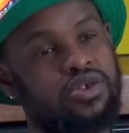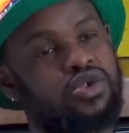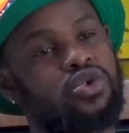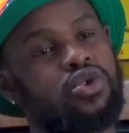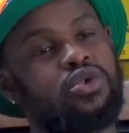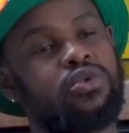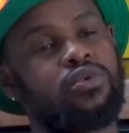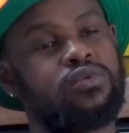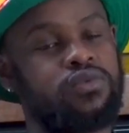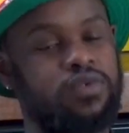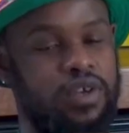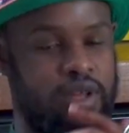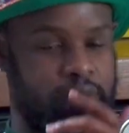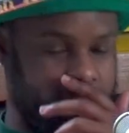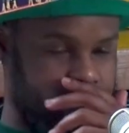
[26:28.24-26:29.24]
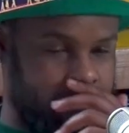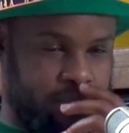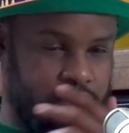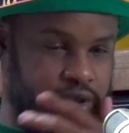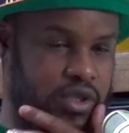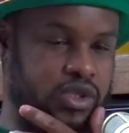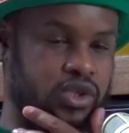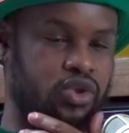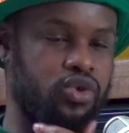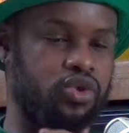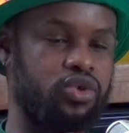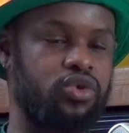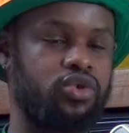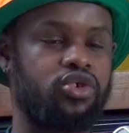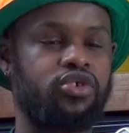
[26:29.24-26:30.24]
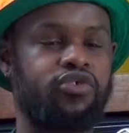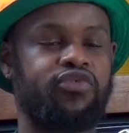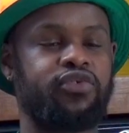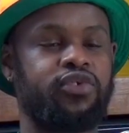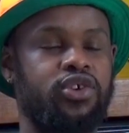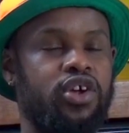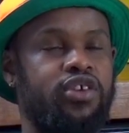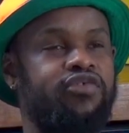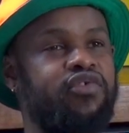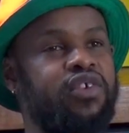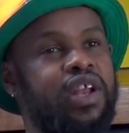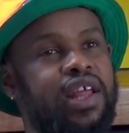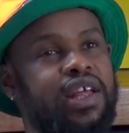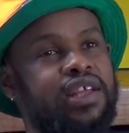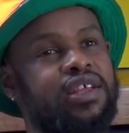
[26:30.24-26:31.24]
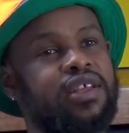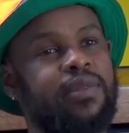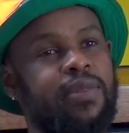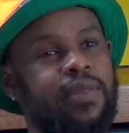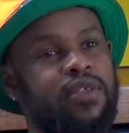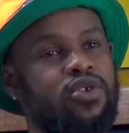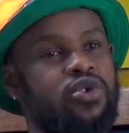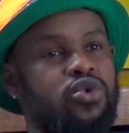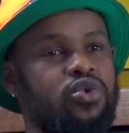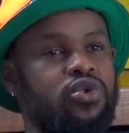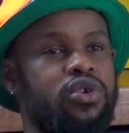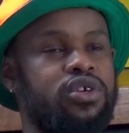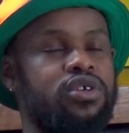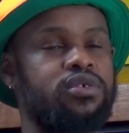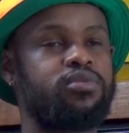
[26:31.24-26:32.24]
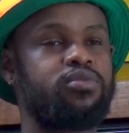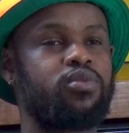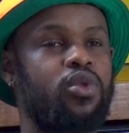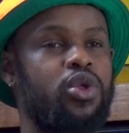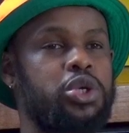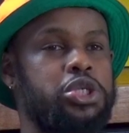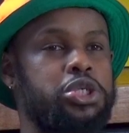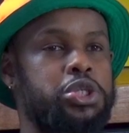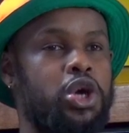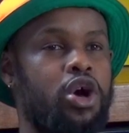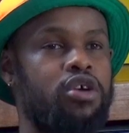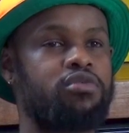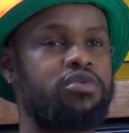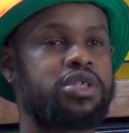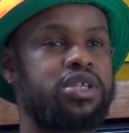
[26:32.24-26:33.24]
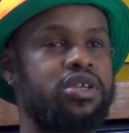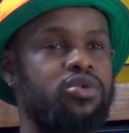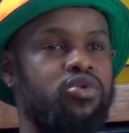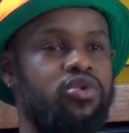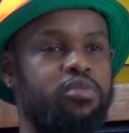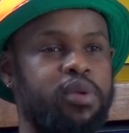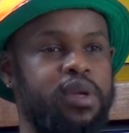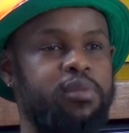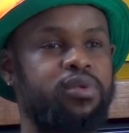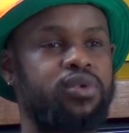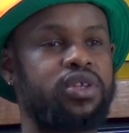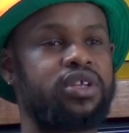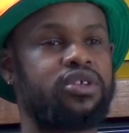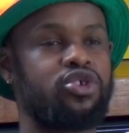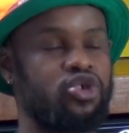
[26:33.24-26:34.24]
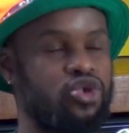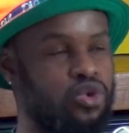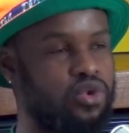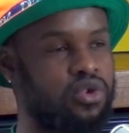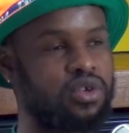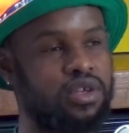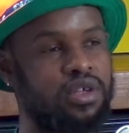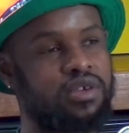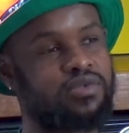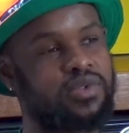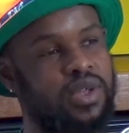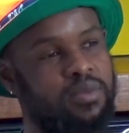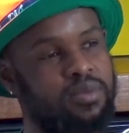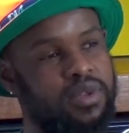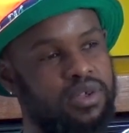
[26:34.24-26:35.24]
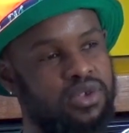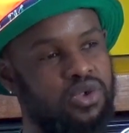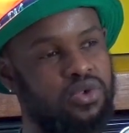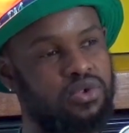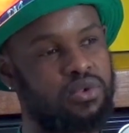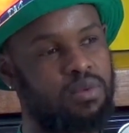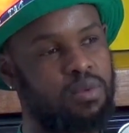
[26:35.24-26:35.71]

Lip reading: So let me put this to you. Do you not feel like you could conversate with people that you could give something to?